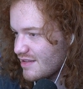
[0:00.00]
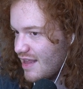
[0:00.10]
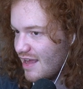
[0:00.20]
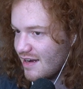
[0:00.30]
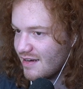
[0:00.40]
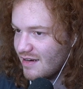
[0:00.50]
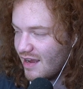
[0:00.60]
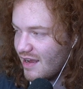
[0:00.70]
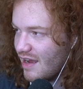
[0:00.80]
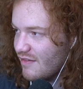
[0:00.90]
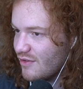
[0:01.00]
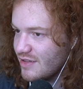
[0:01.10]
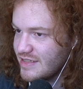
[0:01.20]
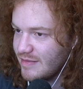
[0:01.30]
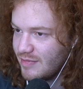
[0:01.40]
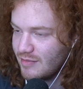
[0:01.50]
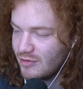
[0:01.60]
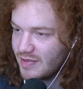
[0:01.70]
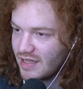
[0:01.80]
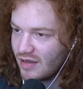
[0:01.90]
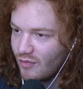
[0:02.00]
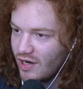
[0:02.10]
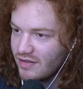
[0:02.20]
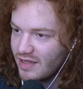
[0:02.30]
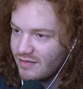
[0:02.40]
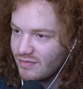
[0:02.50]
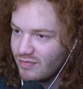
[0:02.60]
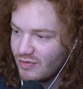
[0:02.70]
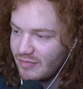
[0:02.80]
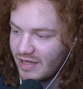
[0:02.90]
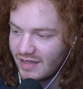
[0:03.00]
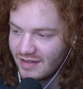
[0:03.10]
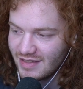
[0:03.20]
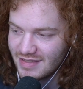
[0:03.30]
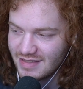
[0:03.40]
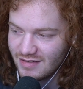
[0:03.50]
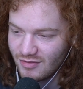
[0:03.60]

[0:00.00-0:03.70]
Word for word: That I, I've only seen people be like, why are they remaking this?